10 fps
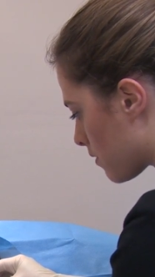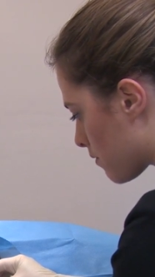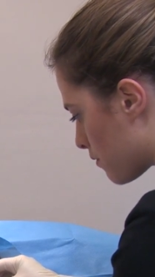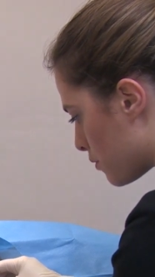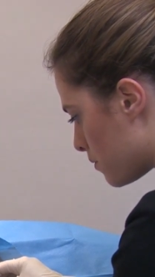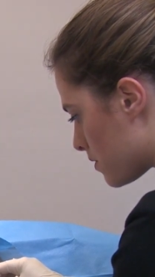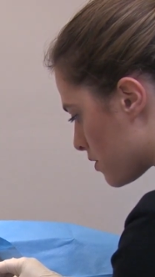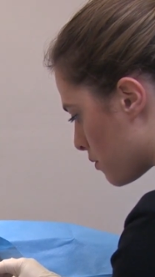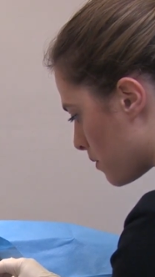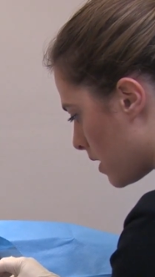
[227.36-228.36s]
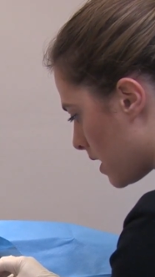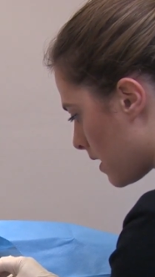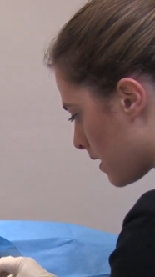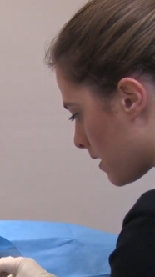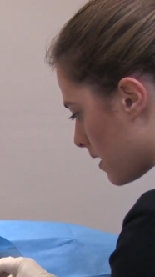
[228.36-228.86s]
through to
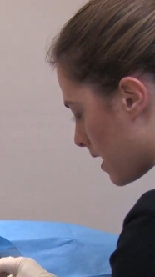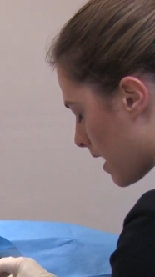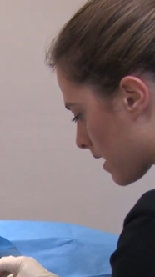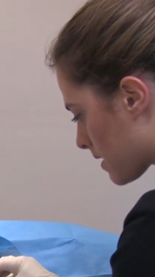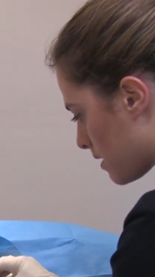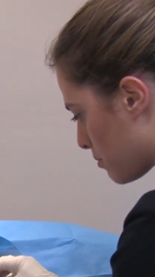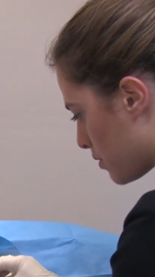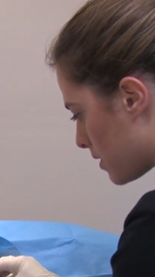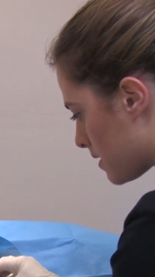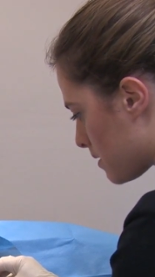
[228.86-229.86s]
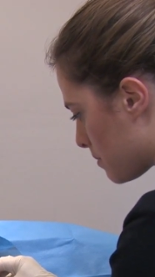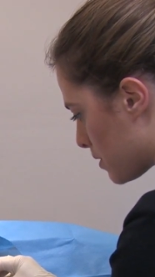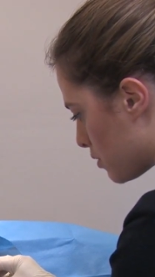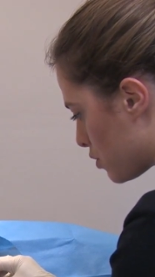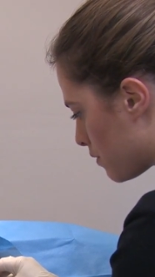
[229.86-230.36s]
the exit point,
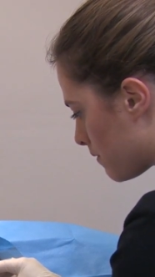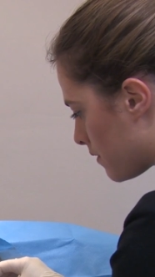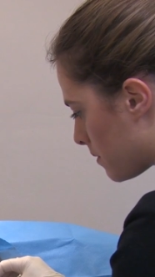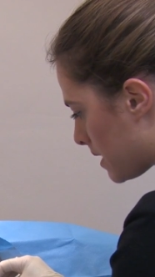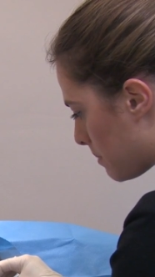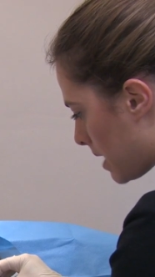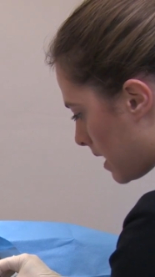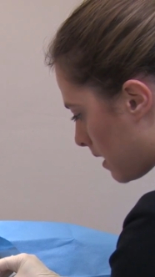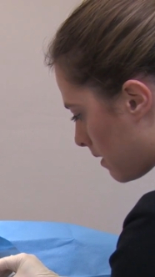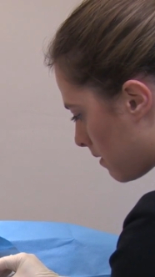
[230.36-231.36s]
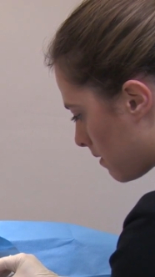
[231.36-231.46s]
but you shouldn't feel any pain.